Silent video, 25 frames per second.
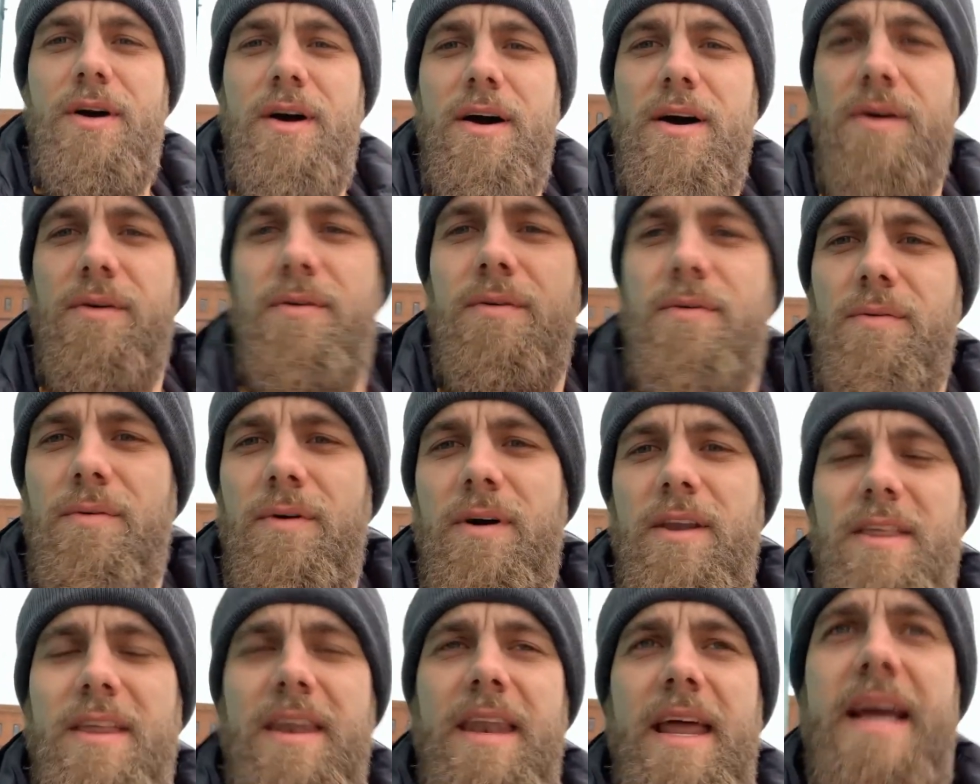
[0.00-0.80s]

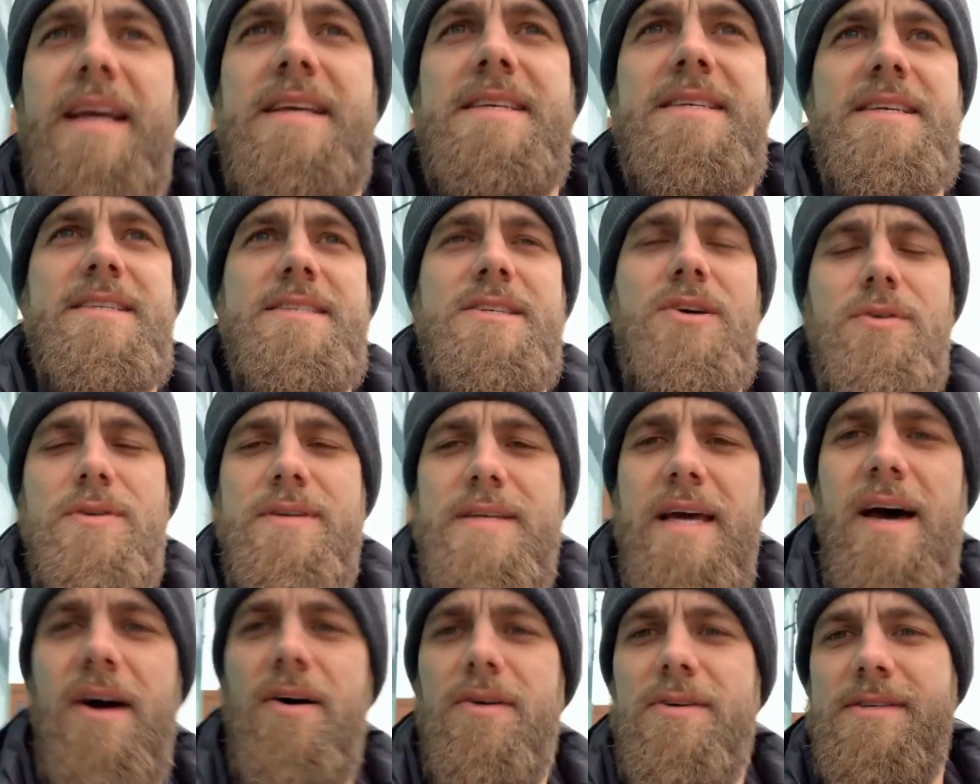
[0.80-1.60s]
one of the nicest
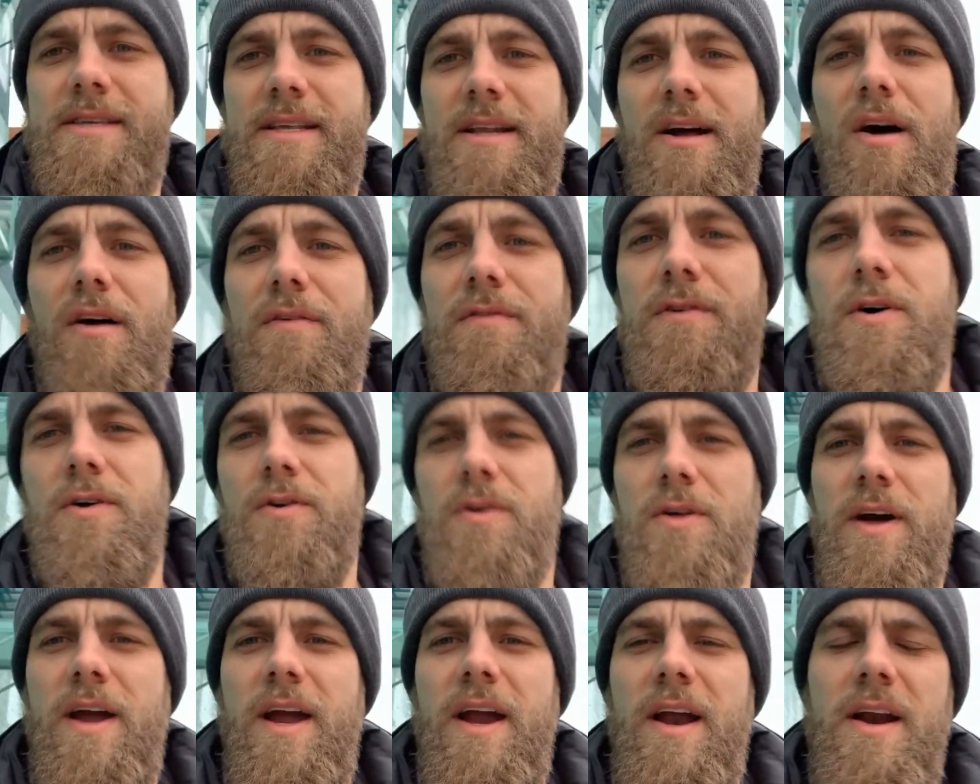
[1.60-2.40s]
hotels in all of Eau
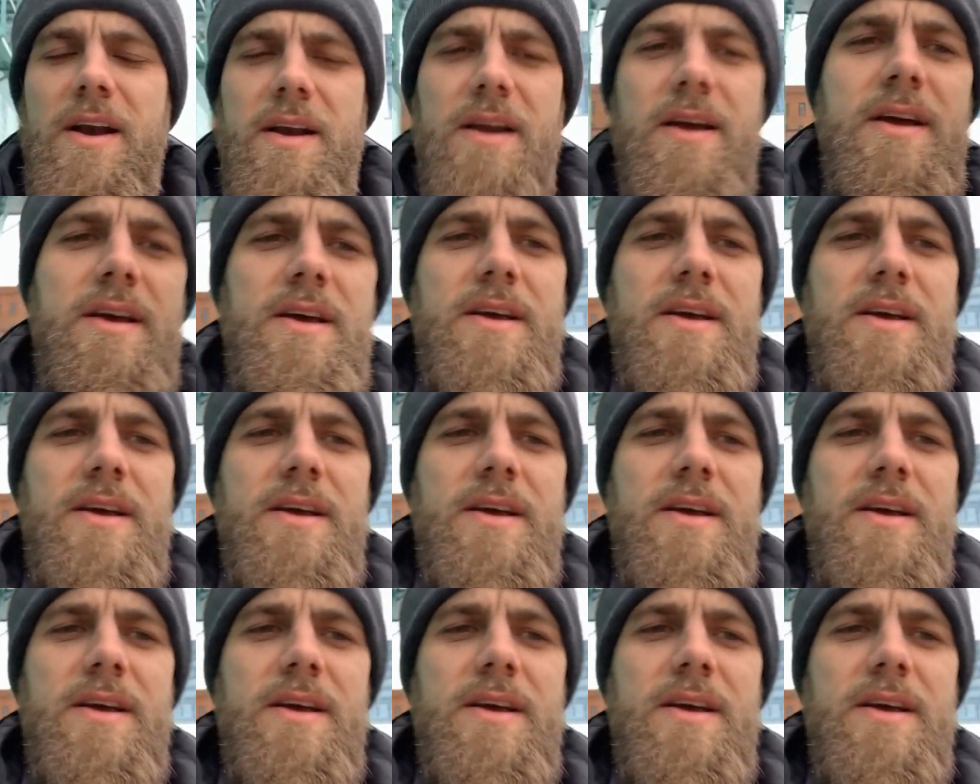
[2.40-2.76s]
Claire,